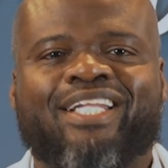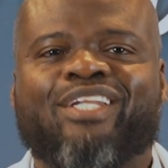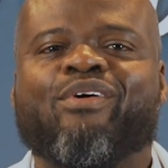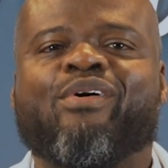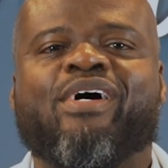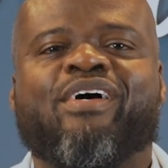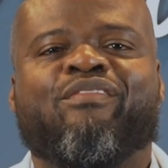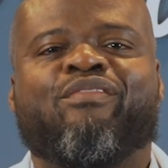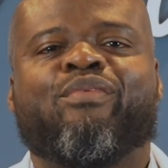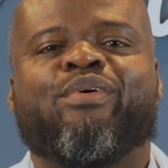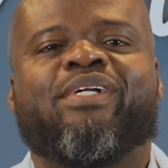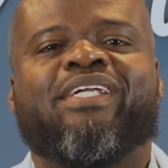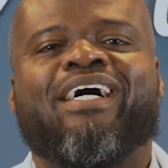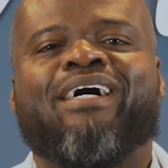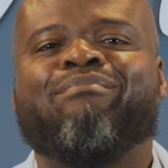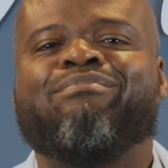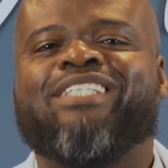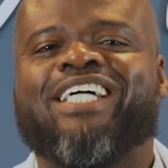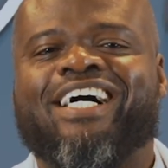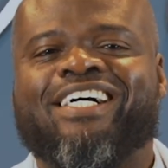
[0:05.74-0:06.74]
Hello everyone,
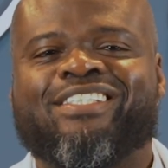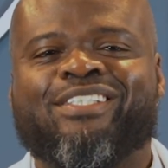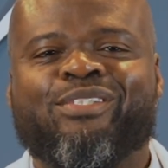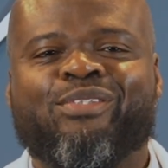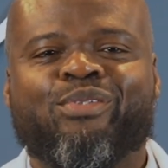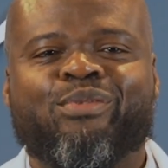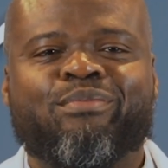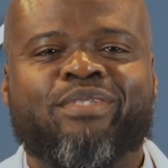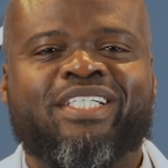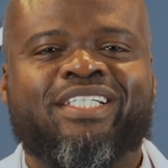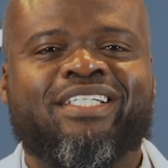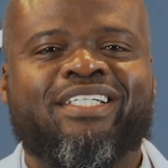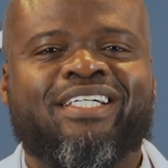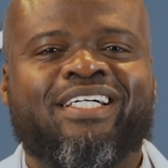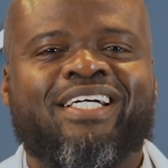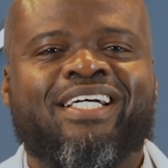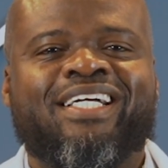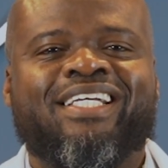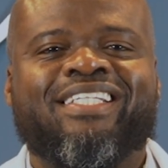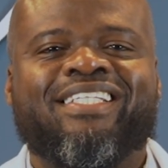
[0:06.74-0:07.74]
I'm Dr. Numa.
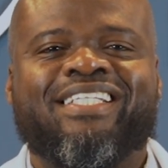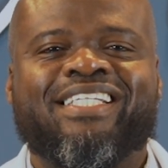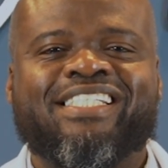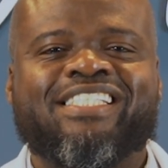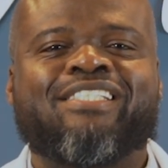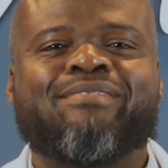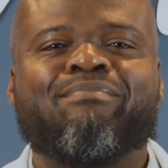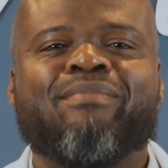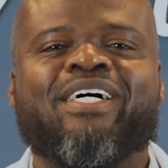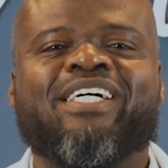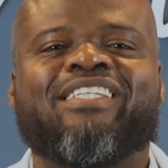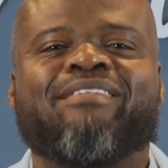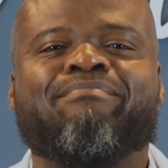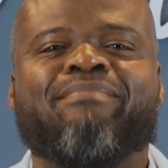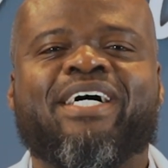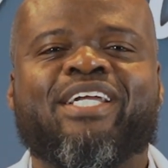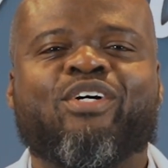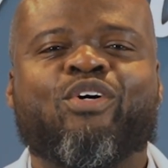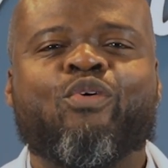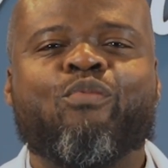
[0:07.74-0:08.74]
This month's
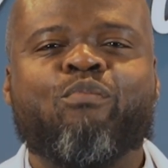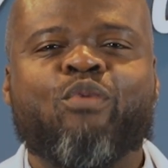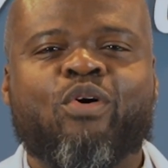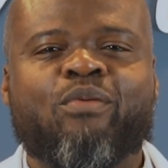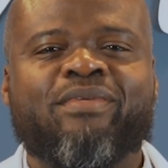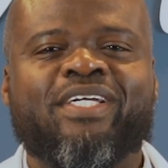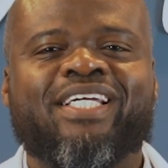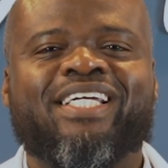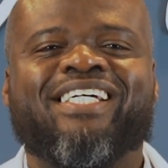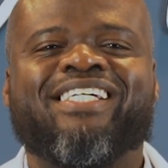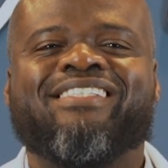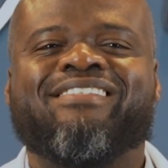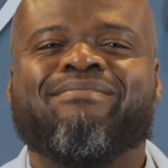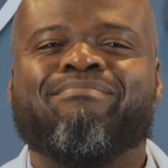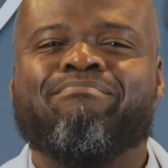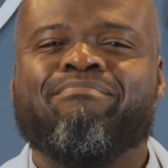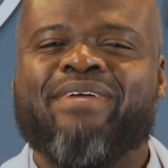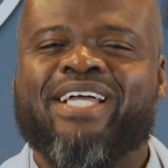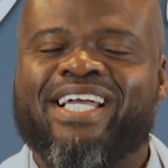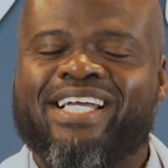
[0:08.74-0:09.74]
medical moment is
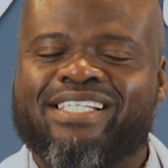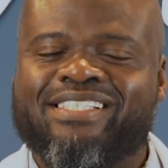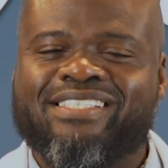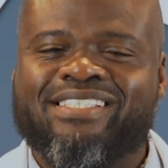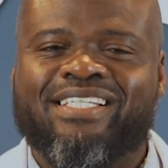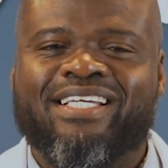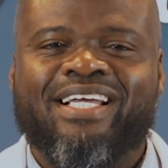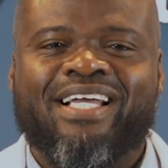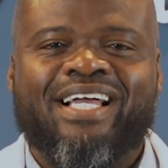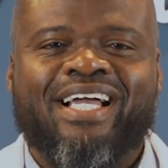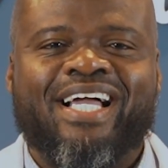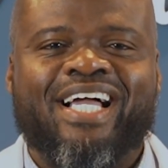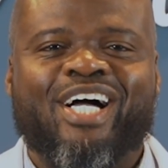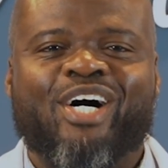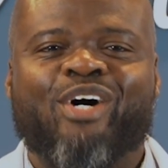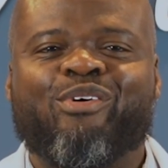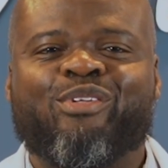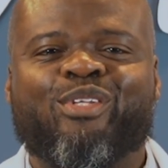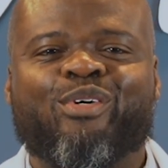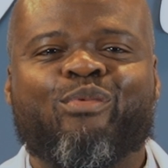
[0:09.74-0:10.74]
Men's
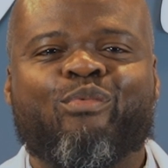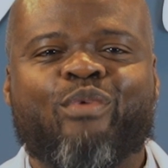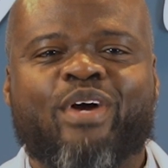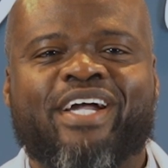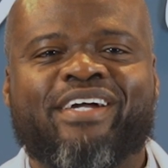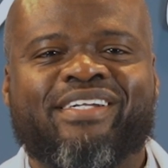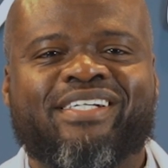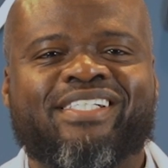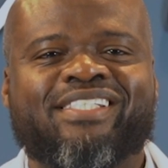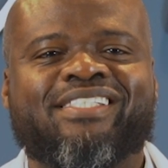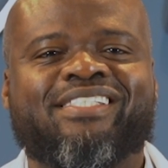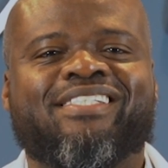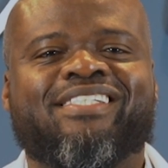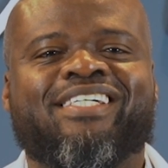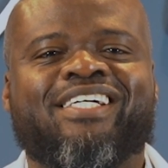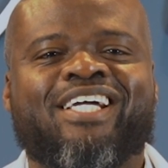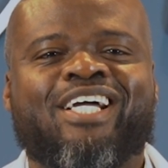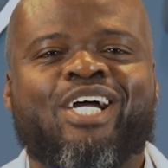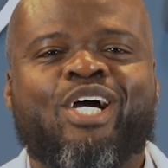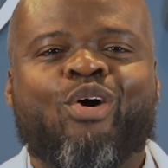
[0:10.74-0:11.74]
Health Awareness.
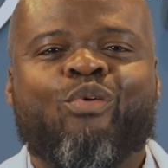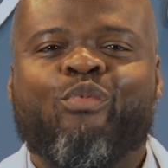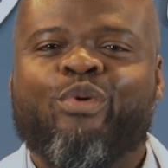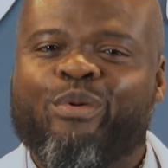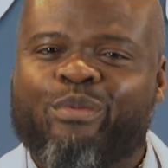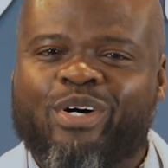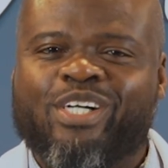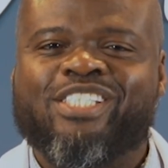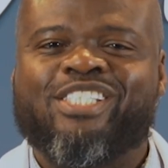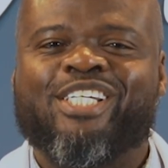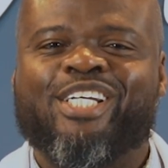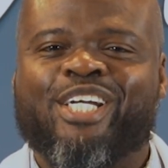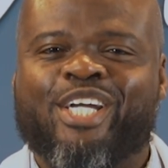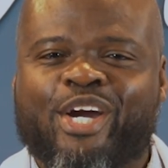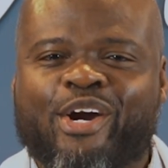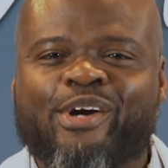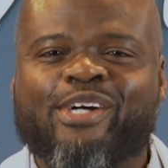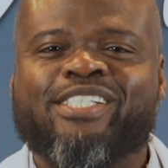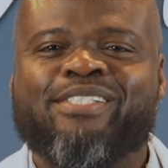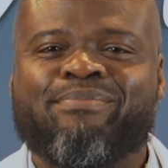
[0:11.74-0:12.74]
We want to
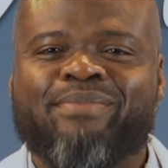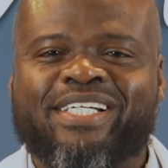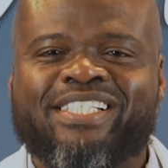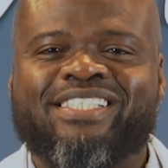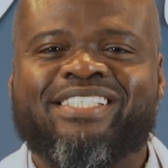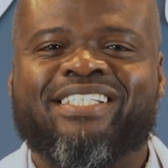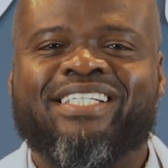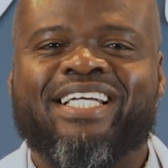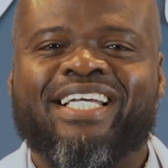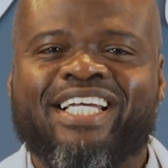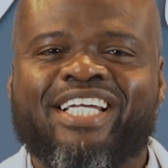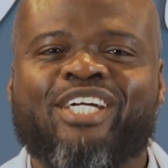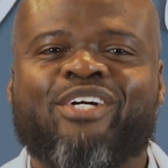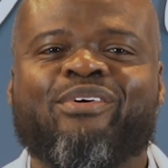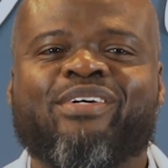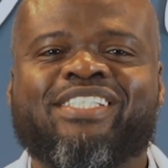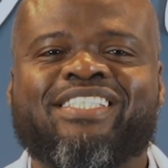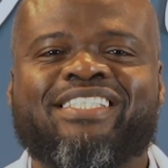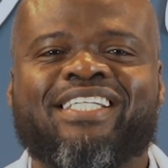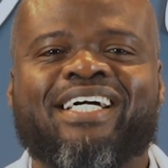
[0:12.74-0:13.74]
encourage men to
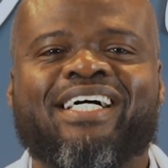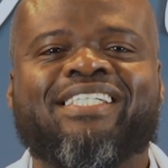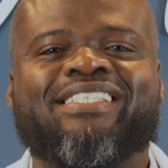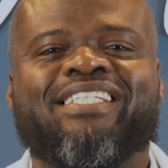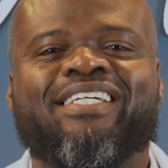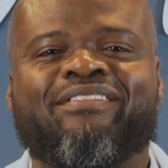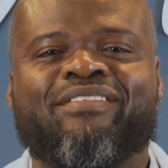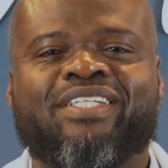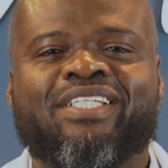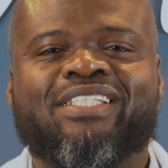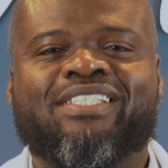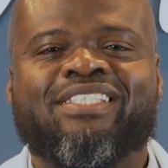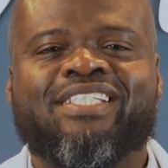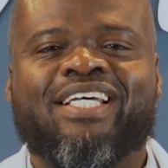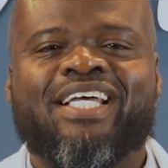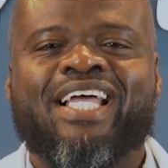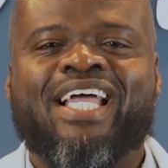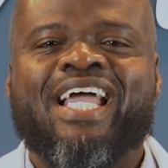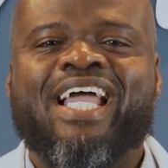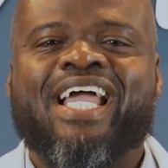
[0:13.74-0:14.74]
increase their activities
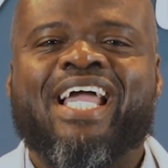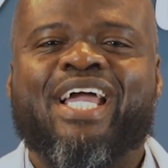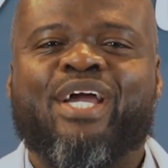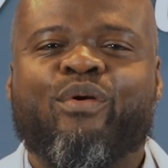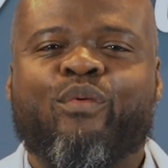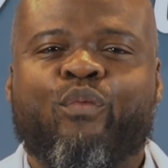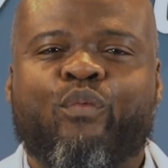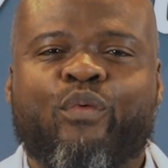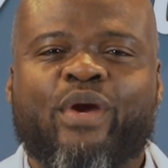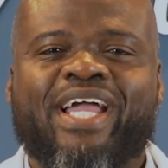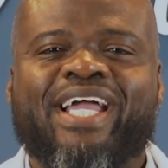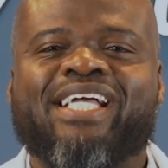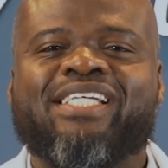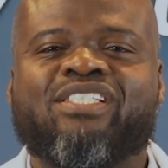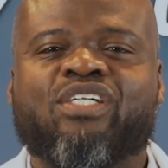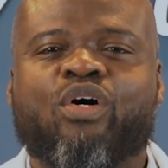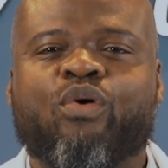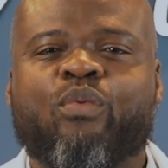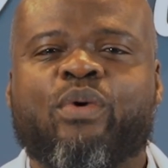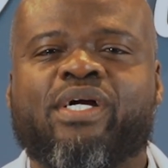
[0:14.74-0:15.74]
and
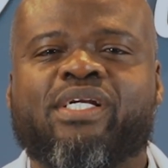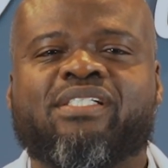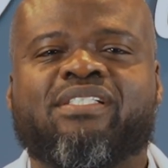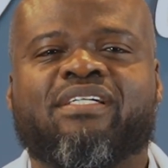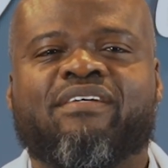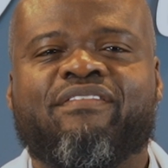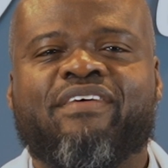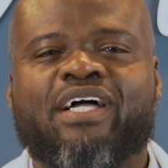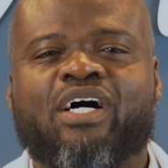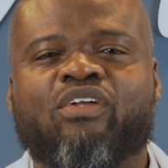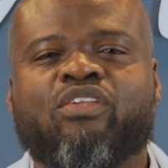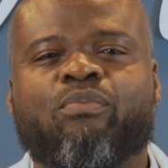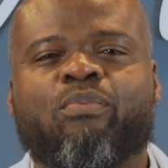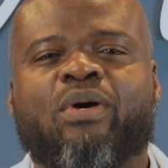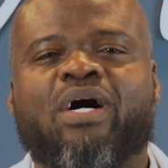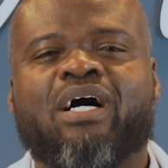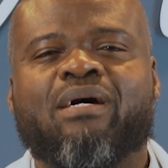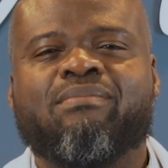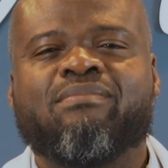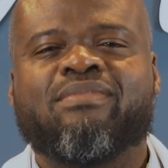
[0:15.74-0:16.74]
raise awareness of health
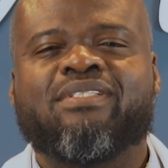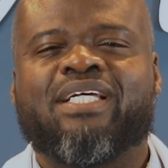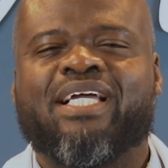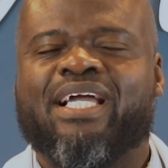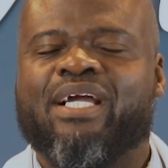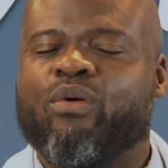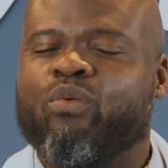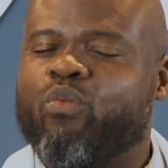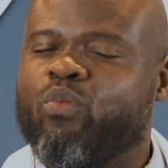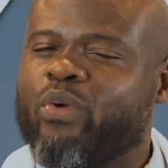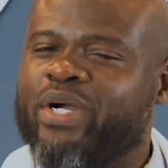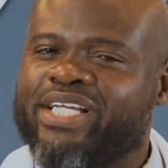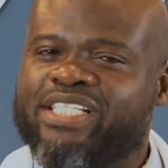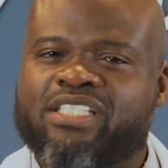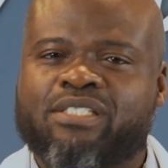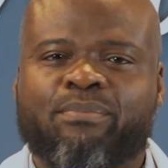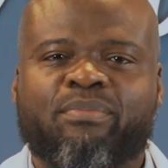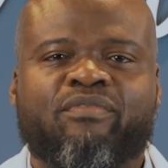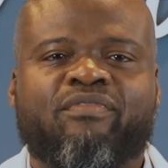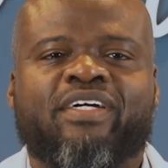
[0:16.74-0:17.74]
problems and
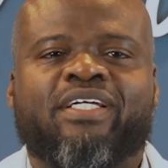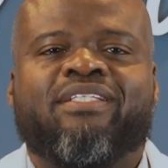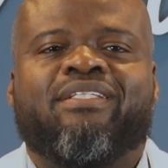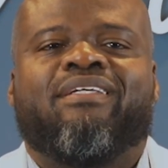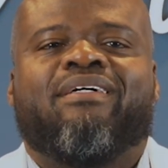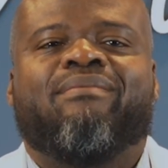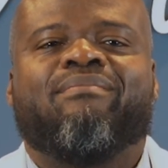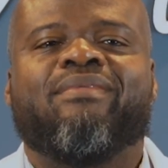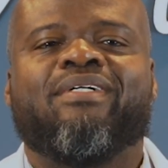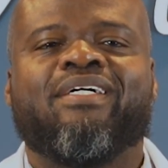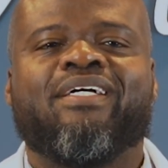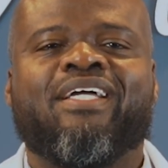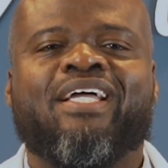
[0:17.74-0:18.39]
ways to prevent them.